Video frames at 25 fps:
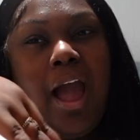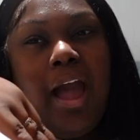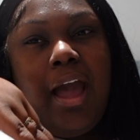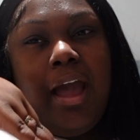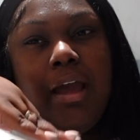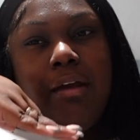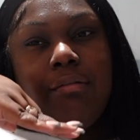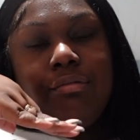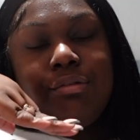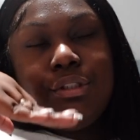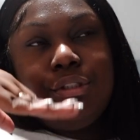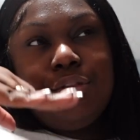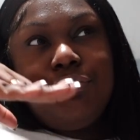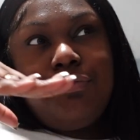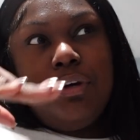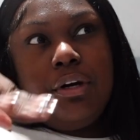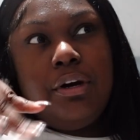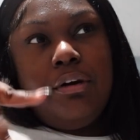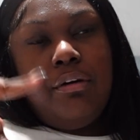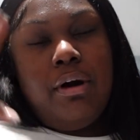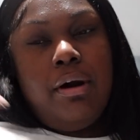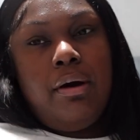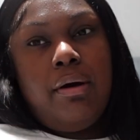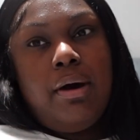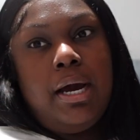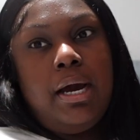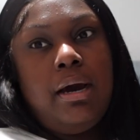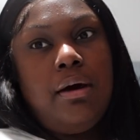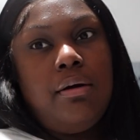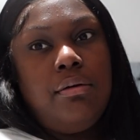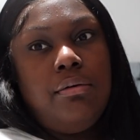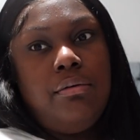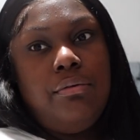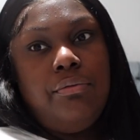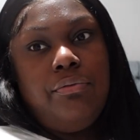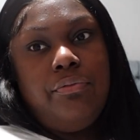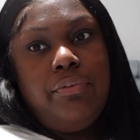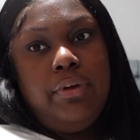I have to figure out how
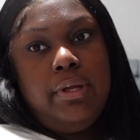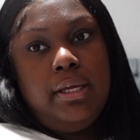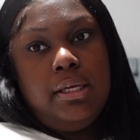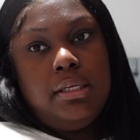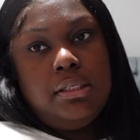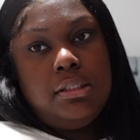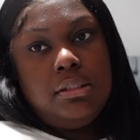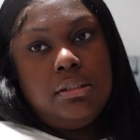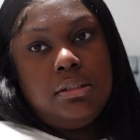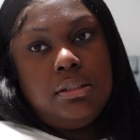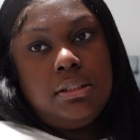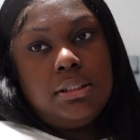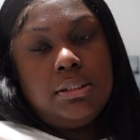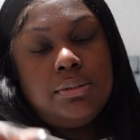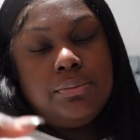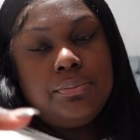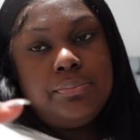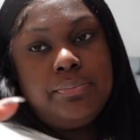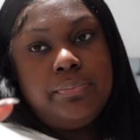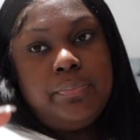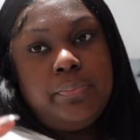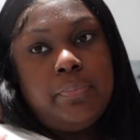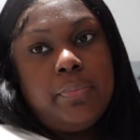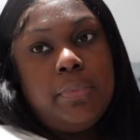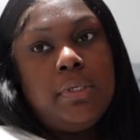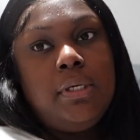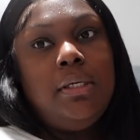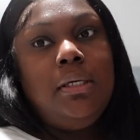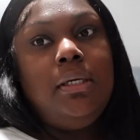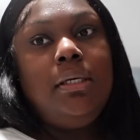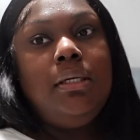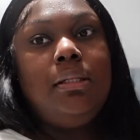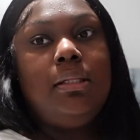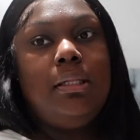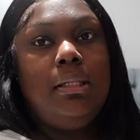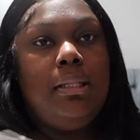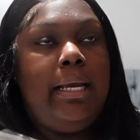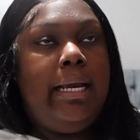to fix
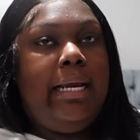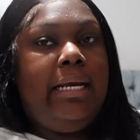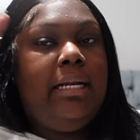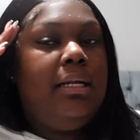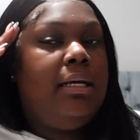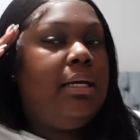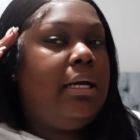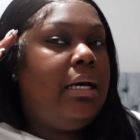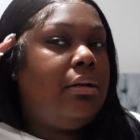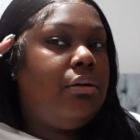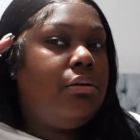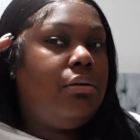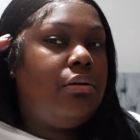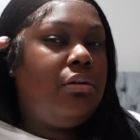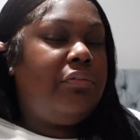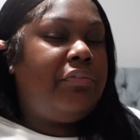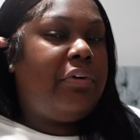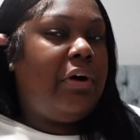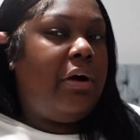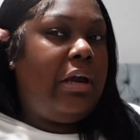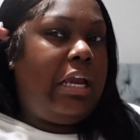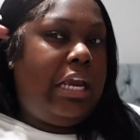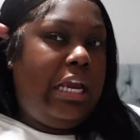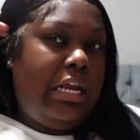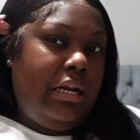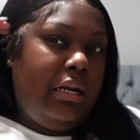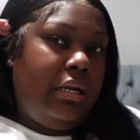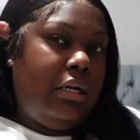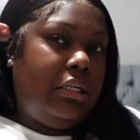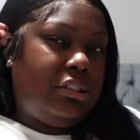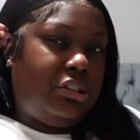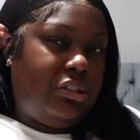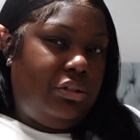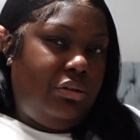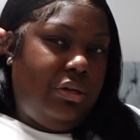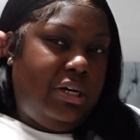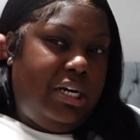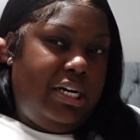the lighting. I don't know if I'll edit it
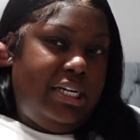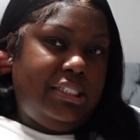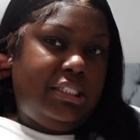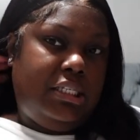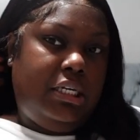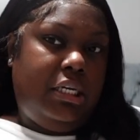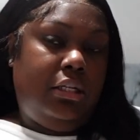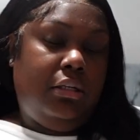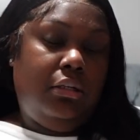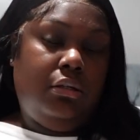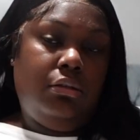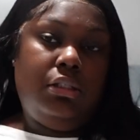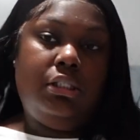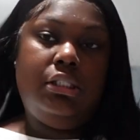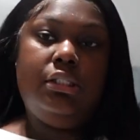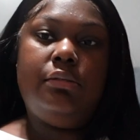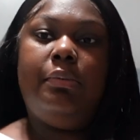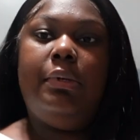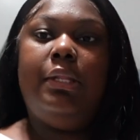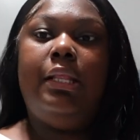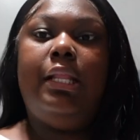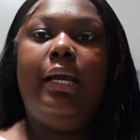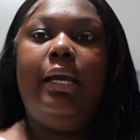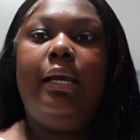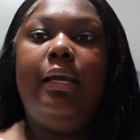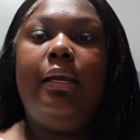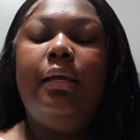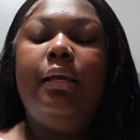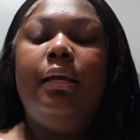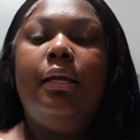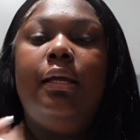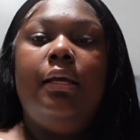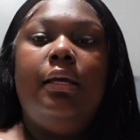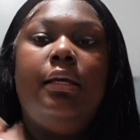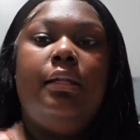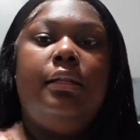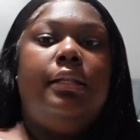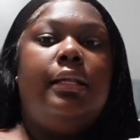so you guys can notice, but like
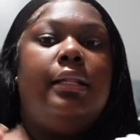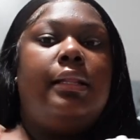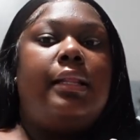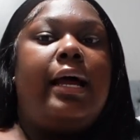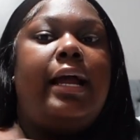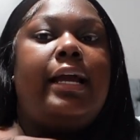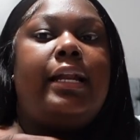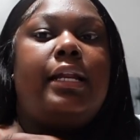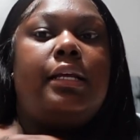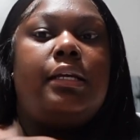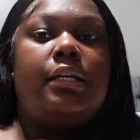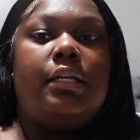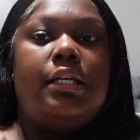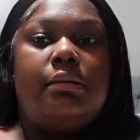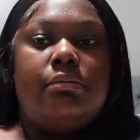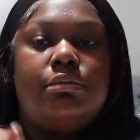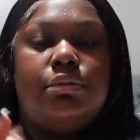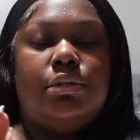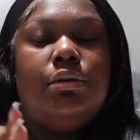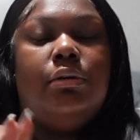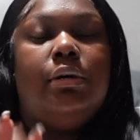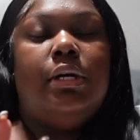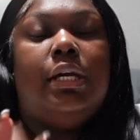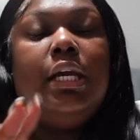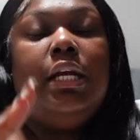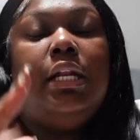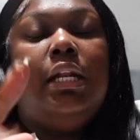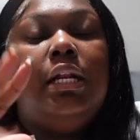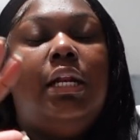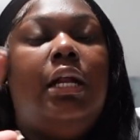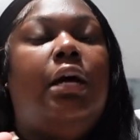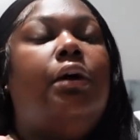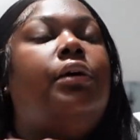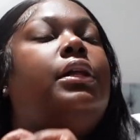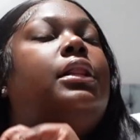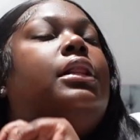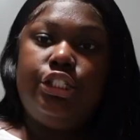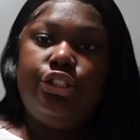the lighting keeps going in and
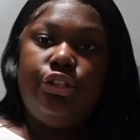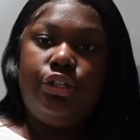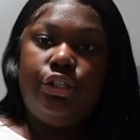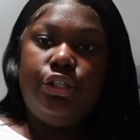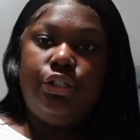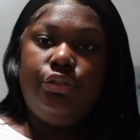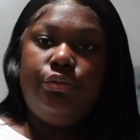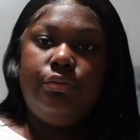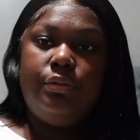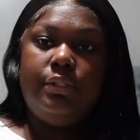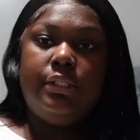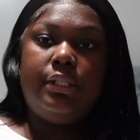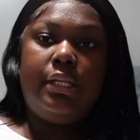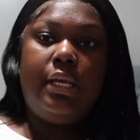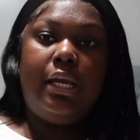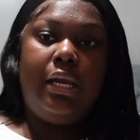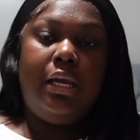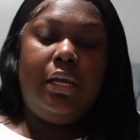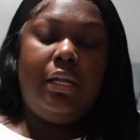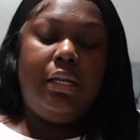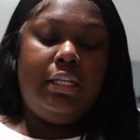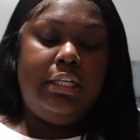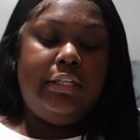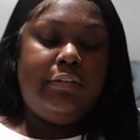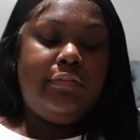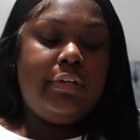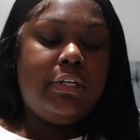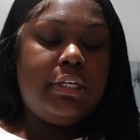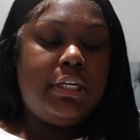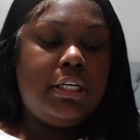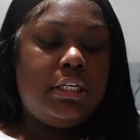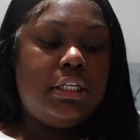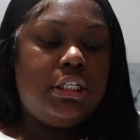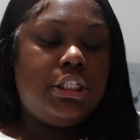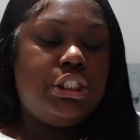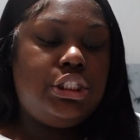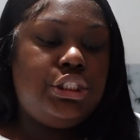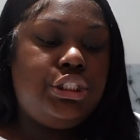out. started using that leave-in
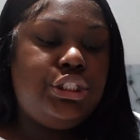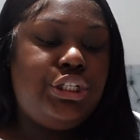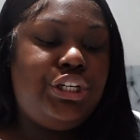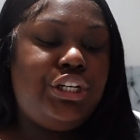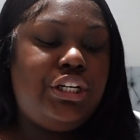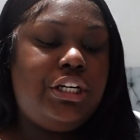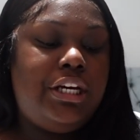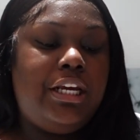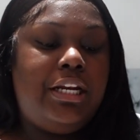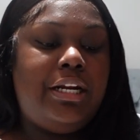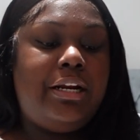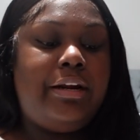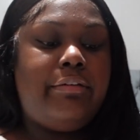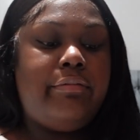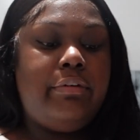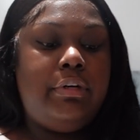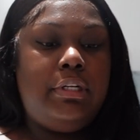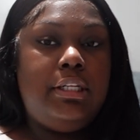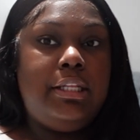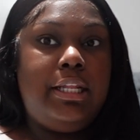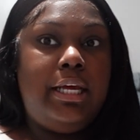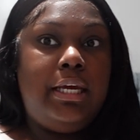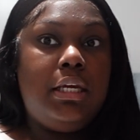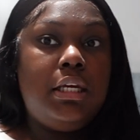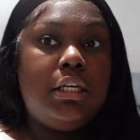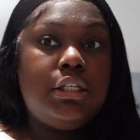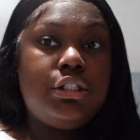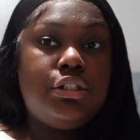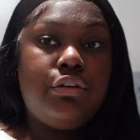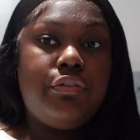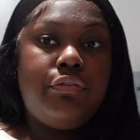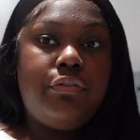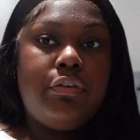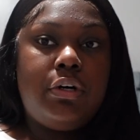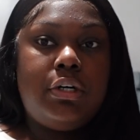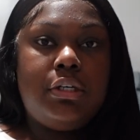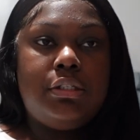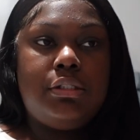conditioner and I really like it so
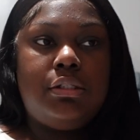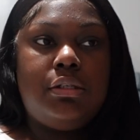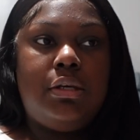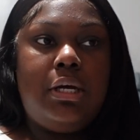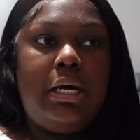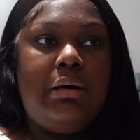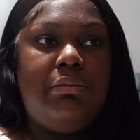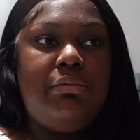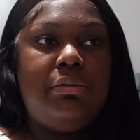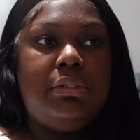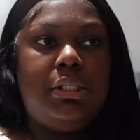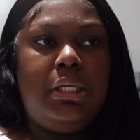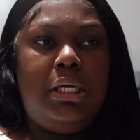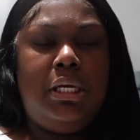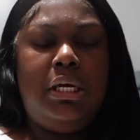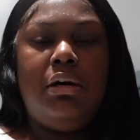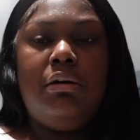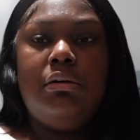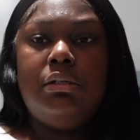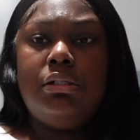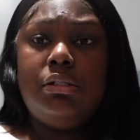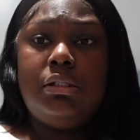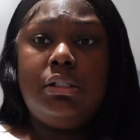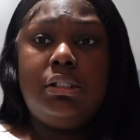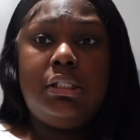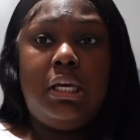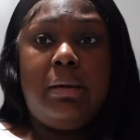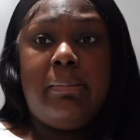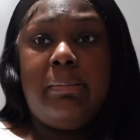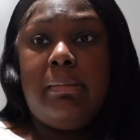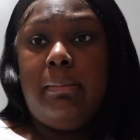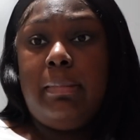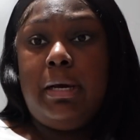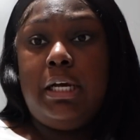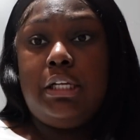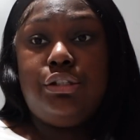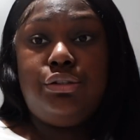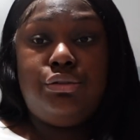far. So I was like, oh, it's on sale. I'm
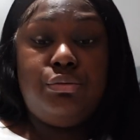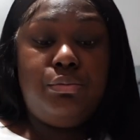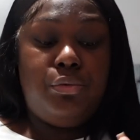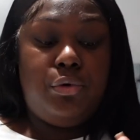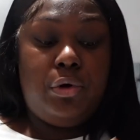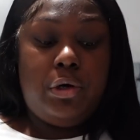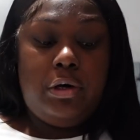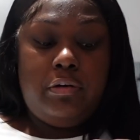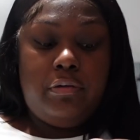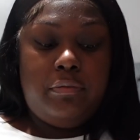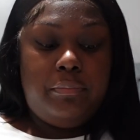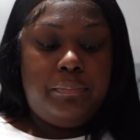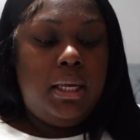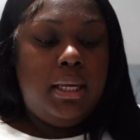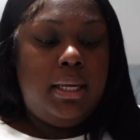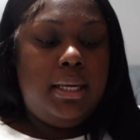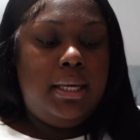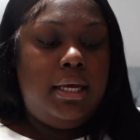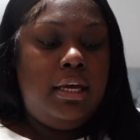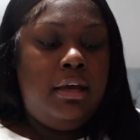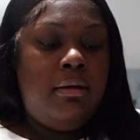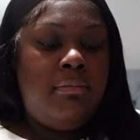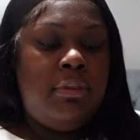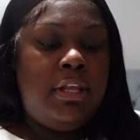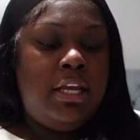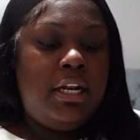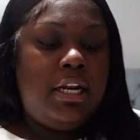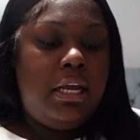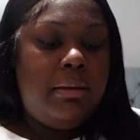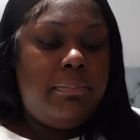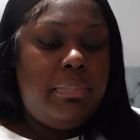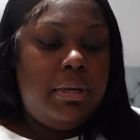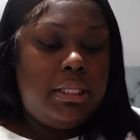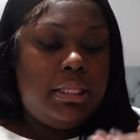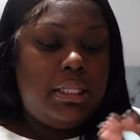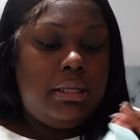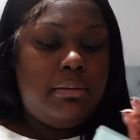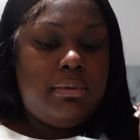gonna buy two more. Um, then I
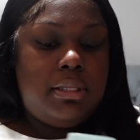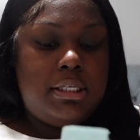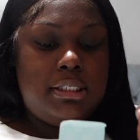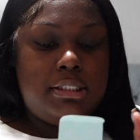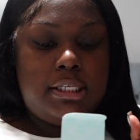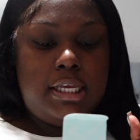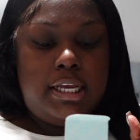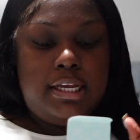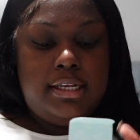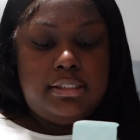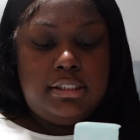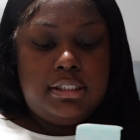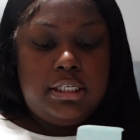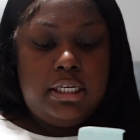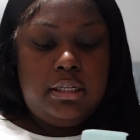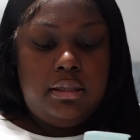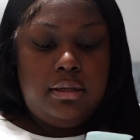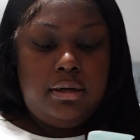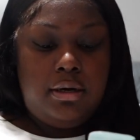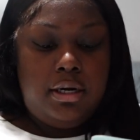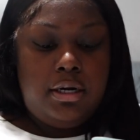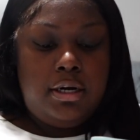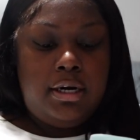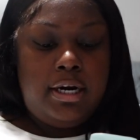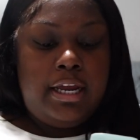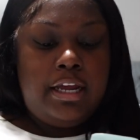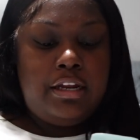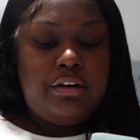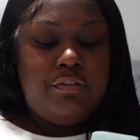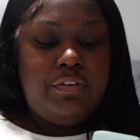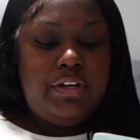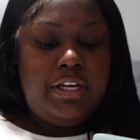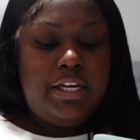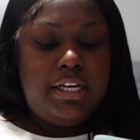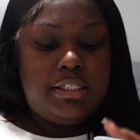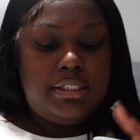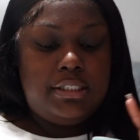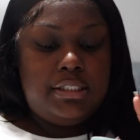picked up this Estee Lauder
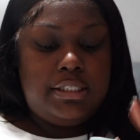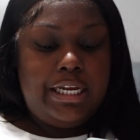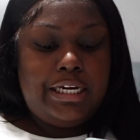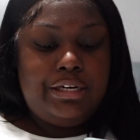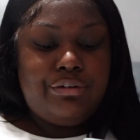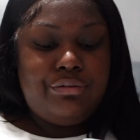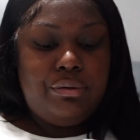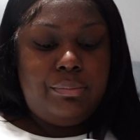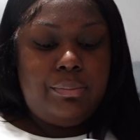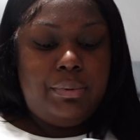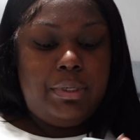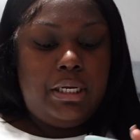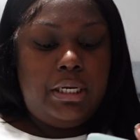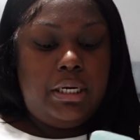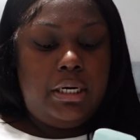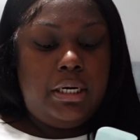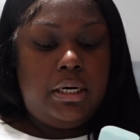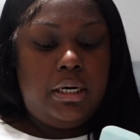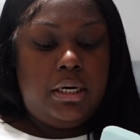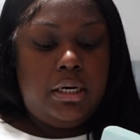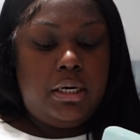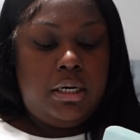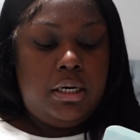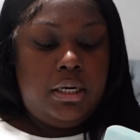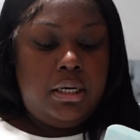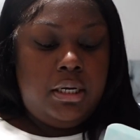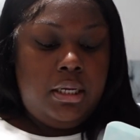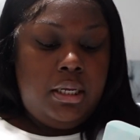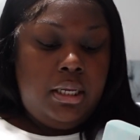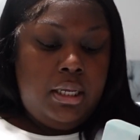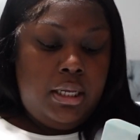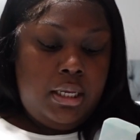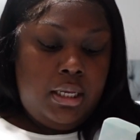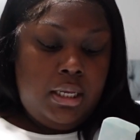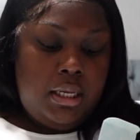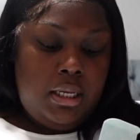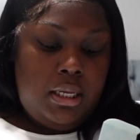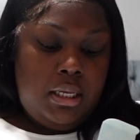Advanced Night Repair
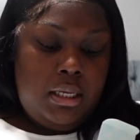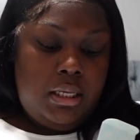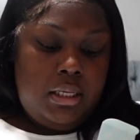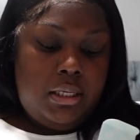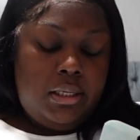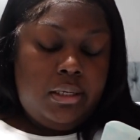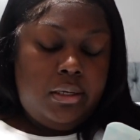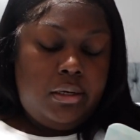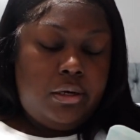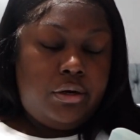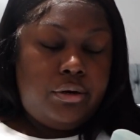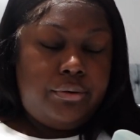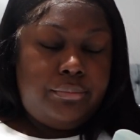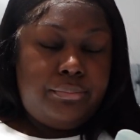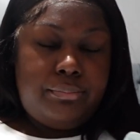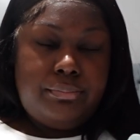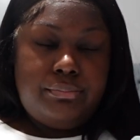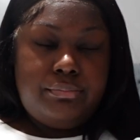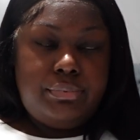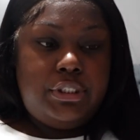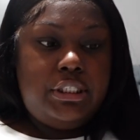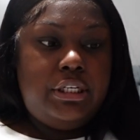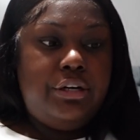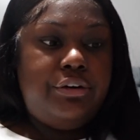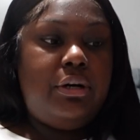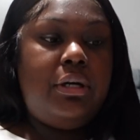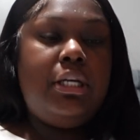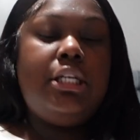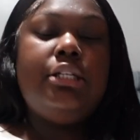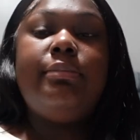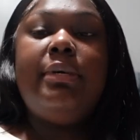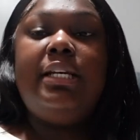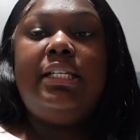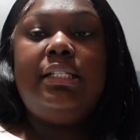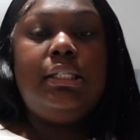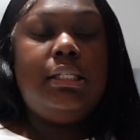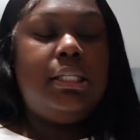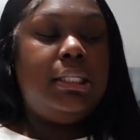serum. It's
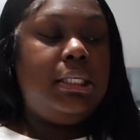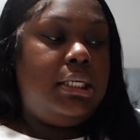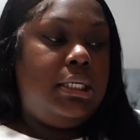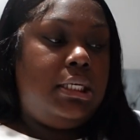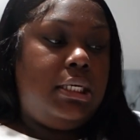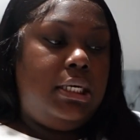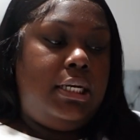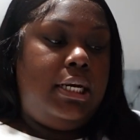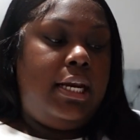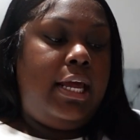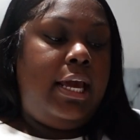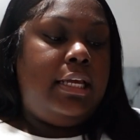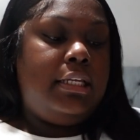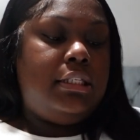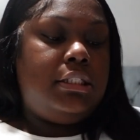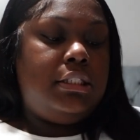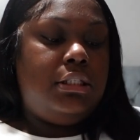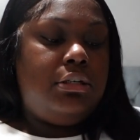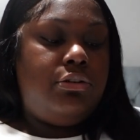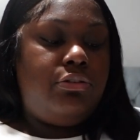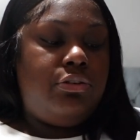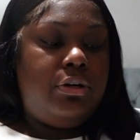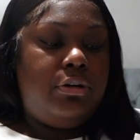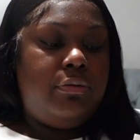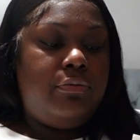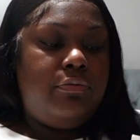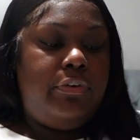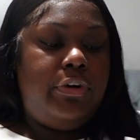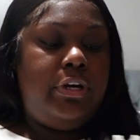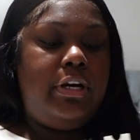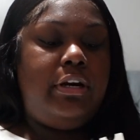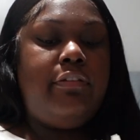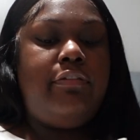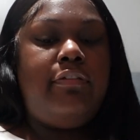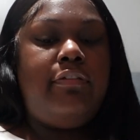basically a night serum for your